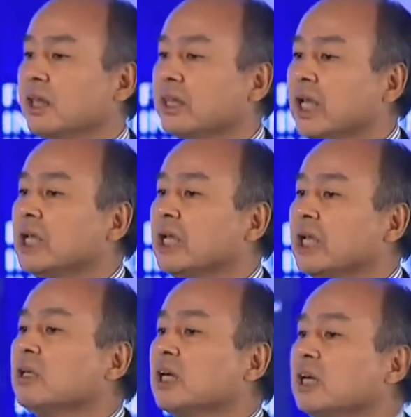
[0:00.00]
They
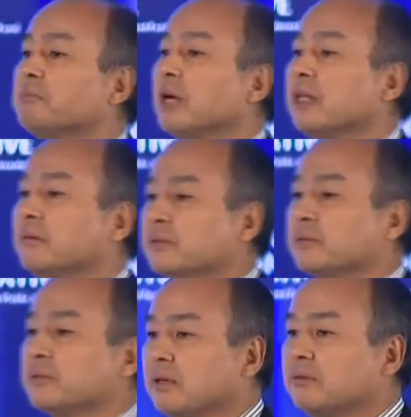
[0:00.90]
will learn by
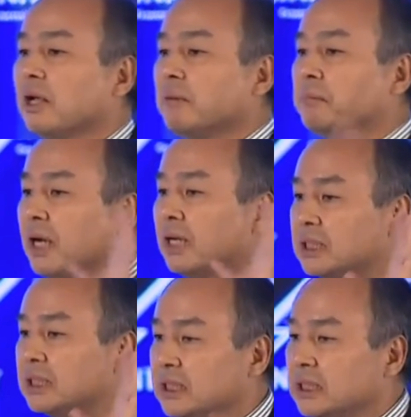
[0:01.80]
themselves by
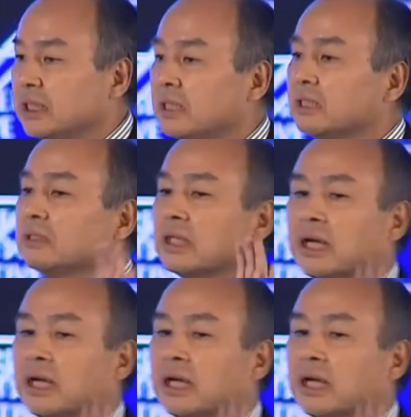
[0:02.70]
seeing,